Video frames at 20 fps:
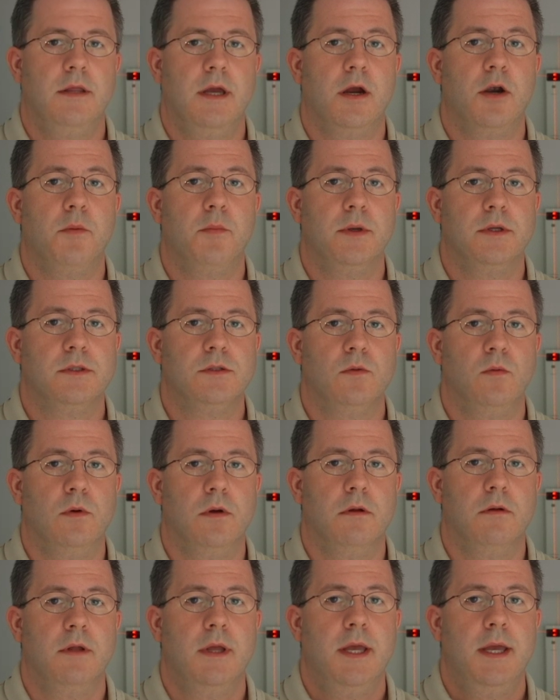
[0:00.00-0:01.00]
therapist
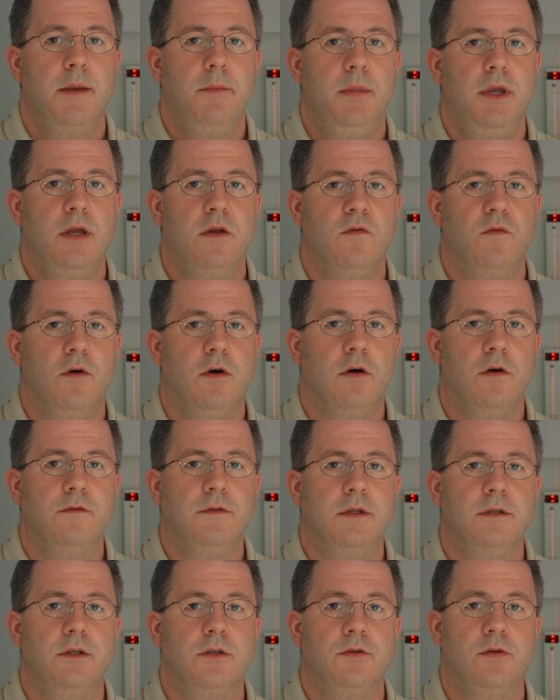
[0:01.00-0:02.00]
will be involved
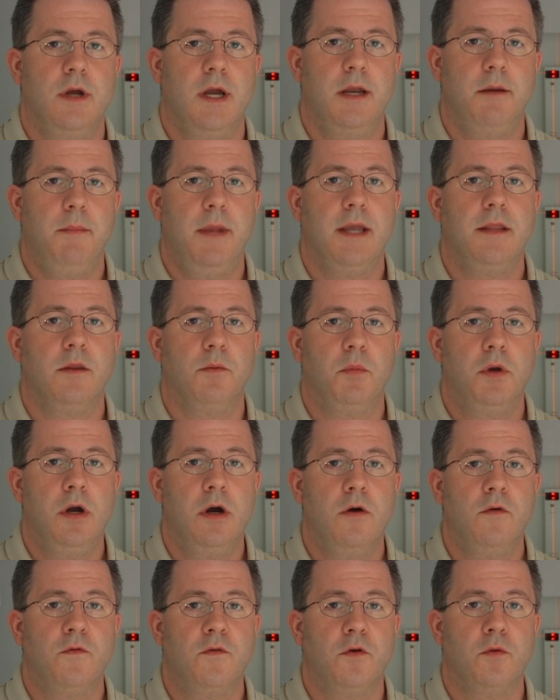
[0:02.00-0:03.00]
in to try and make them
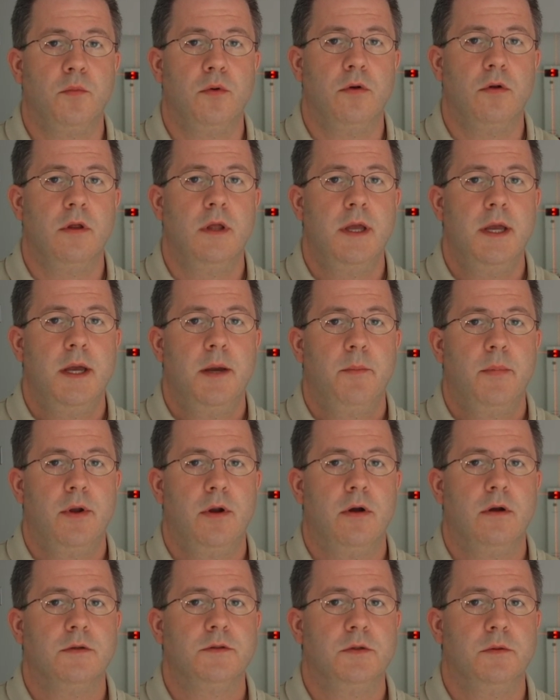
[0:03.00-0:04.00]
comfortable, but
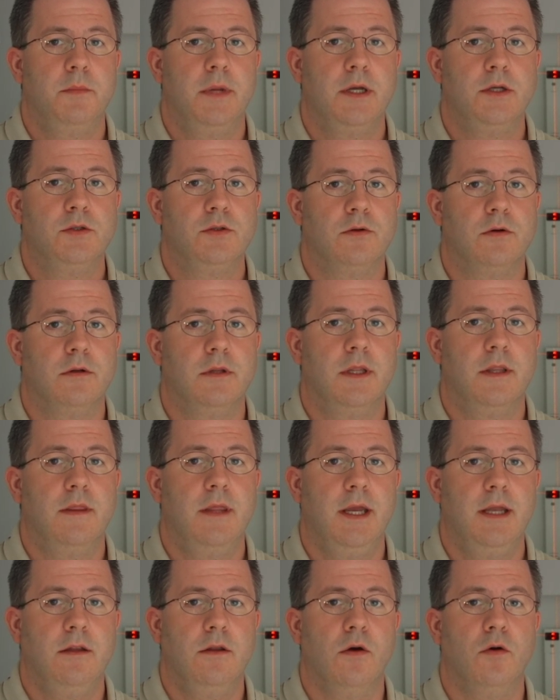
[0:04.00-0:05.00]
also make sure that
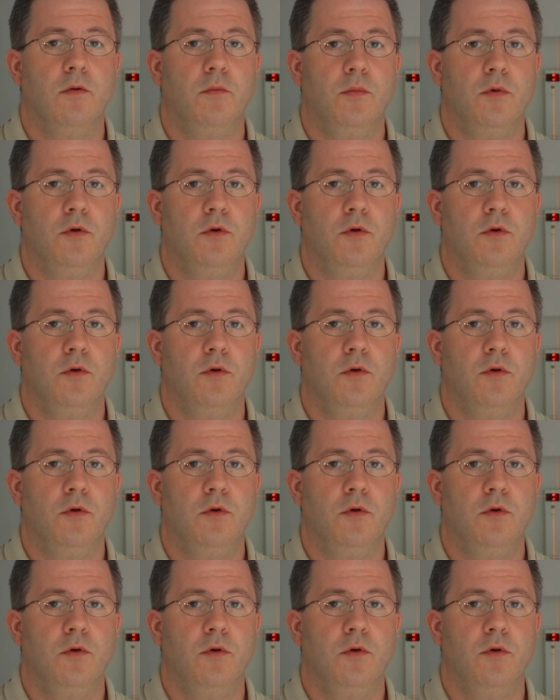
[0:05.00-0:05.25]
they don't